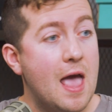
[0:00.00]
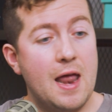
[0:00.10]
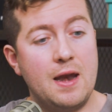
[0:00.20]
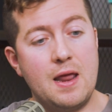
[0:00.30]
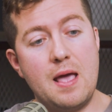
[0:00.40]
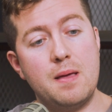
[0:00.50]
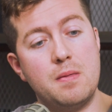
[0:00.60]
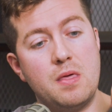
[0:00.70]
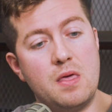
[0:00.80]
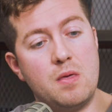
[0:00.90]
And
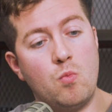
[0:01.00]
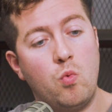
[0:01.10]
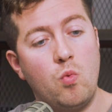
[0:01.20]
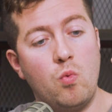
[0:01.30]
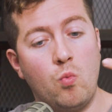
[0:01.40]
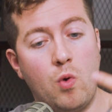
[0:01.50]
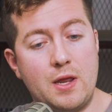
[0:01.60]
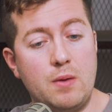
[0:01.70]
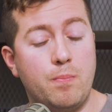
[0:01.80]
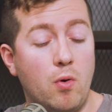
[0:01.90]
what
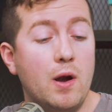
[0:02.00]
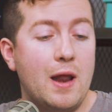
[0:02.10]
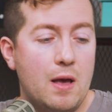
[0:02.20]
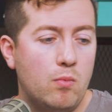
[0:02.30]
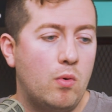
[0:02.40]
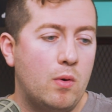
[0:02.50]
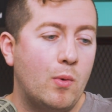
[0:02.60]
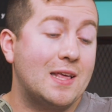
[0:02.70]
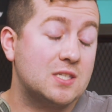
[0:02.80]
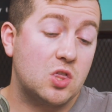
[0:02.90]
he pointed out,
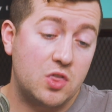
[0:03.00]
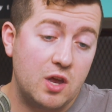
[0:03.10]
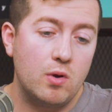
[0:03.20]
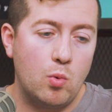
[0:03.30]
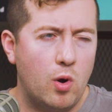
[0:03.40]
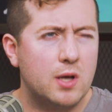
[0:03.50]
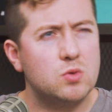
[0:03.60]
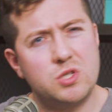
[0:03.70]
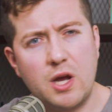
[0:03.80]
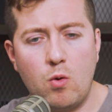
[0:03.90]
what his theory was,
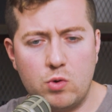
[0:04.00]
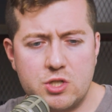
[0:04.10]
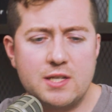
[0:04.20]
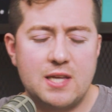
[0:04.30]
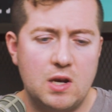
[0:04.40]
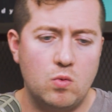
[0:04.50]
which I tend